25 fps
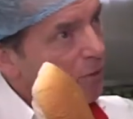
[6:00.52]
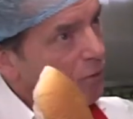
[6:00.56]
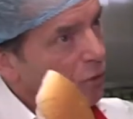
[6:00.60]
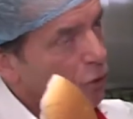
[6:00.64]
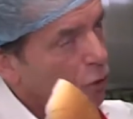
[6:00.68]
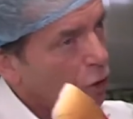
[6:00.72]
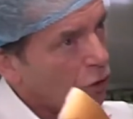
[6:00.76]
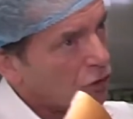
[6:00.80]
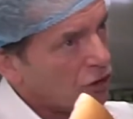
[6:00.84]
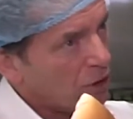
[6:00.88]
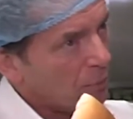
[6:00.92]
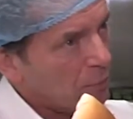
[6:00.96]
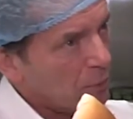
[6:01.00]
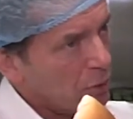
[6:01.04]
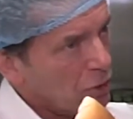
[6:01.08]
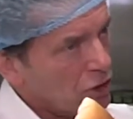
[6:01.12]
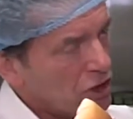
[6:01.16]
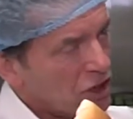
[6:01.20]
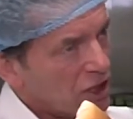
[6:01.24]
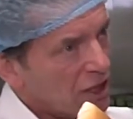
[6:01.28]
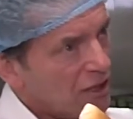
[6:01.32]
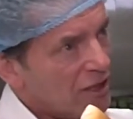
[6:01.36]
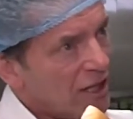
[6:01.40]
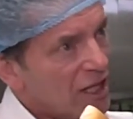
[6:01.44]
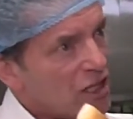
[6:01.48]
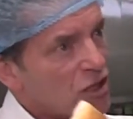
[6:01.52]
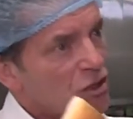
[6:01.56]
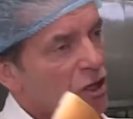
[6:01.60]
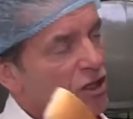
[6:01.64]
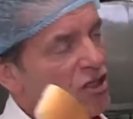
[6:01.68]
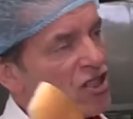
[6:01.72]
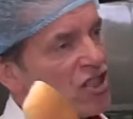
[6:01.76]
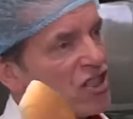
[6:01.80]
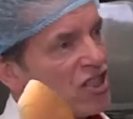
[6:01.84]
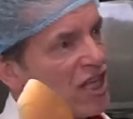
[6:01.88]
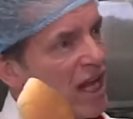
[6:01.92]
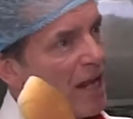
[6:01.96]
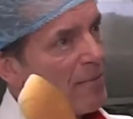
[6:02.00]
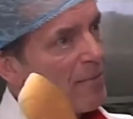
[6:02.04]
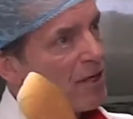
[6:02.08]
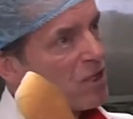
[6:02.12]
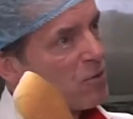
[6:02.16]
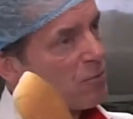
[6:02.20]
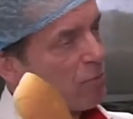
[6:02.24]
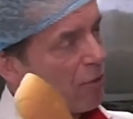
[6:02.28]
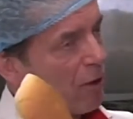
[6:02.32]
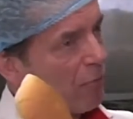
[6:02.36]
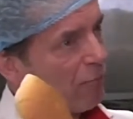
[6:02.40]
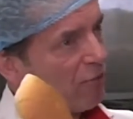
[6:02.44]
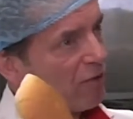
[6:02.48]
Contribution is not the same
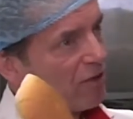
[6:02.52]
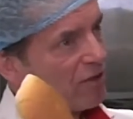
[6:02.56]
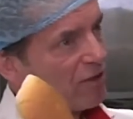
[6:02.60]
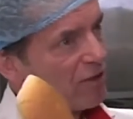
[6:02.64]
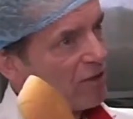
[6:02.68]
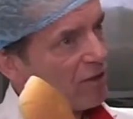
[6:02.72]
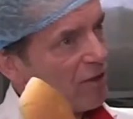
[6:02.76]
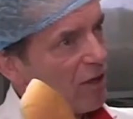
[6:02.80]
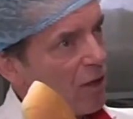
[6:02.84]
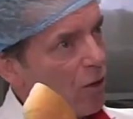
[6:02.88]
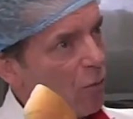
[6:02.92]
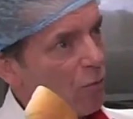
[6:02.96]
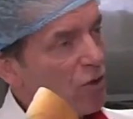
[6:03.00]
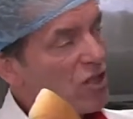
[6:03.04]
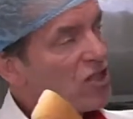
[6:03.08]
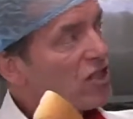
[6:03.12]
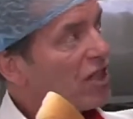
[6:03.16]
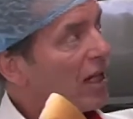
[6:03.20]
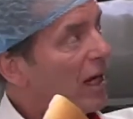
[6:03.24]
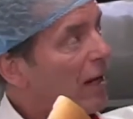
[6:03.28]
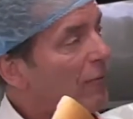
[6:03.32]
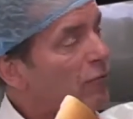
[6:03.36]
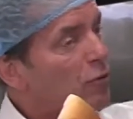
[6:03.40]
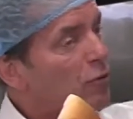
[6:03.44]
as profit. We still have